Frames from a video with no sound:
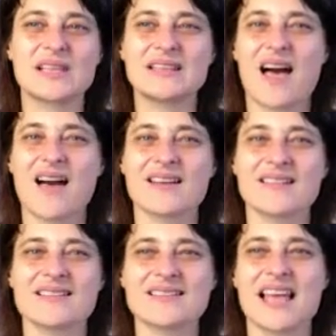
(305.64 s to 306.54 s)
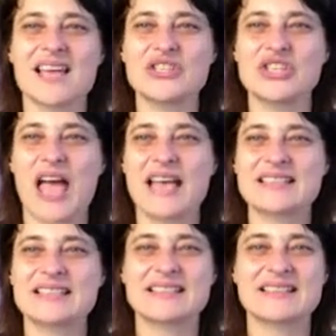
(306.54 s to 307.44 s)
lungs and
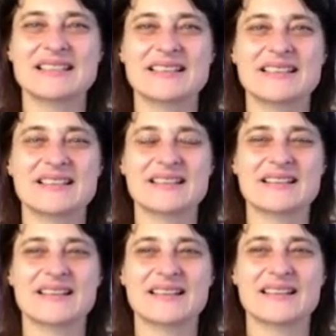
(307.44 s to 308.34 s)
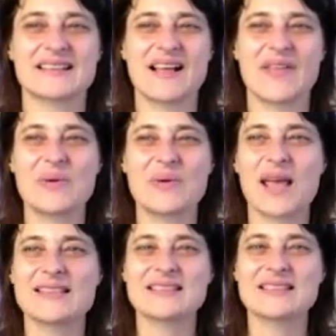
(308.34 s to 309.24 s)
chest. On the
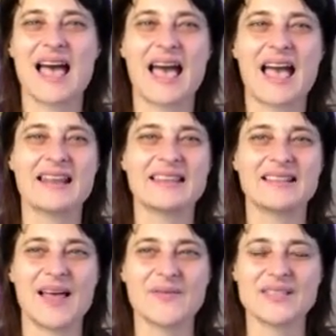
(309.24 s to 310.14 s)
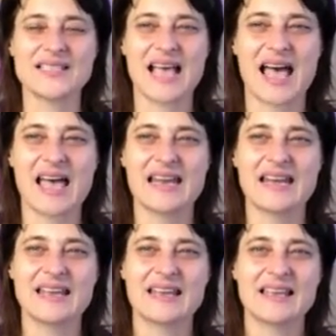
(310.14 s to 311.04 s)
right side and the left side,
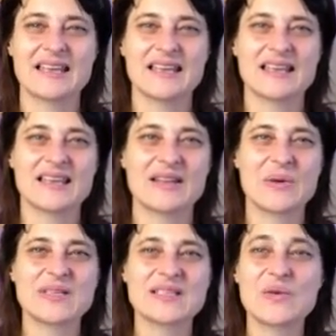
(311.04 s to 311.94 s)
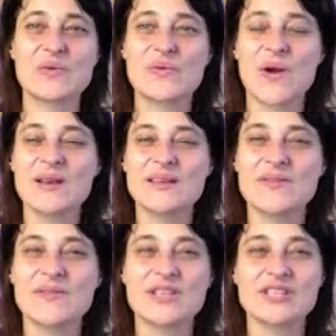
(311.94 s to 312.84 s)
noticing the front
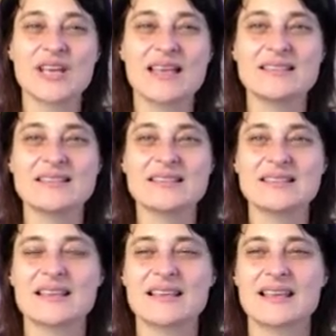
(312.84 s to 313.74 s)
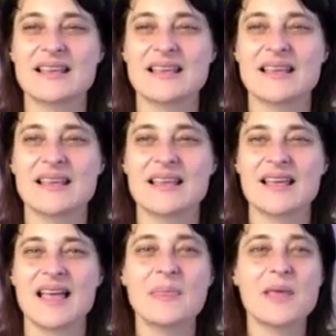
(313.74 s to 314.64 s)
of the chest
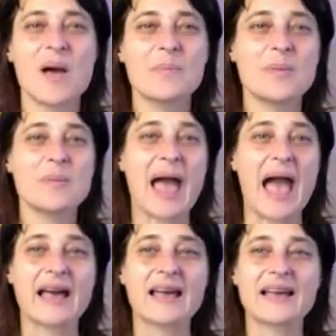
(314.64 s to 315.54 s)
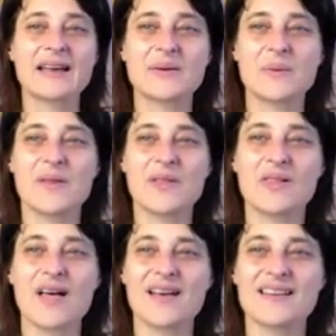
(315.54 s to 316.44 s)
and the upper back where the
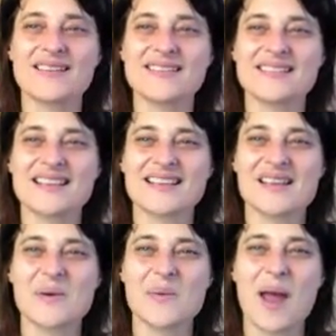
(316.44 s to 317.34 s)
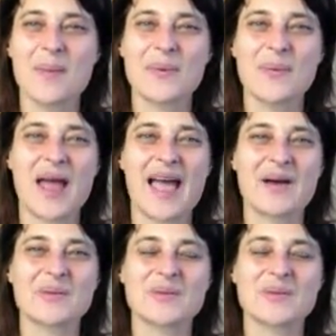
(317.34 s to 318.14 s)
lungs wrap around,